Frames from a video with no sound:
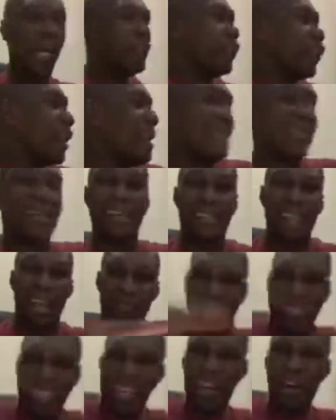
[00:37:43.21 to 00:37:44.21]
Jesus
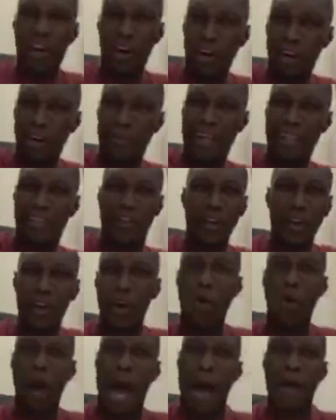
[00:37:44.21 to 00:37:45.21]
have sent all of us to
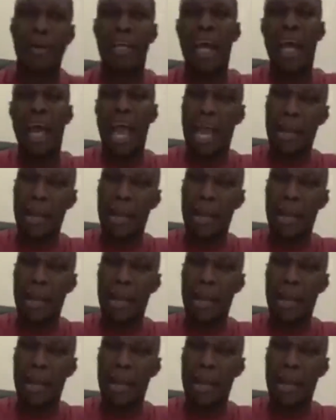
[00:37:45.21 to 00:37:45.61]
go out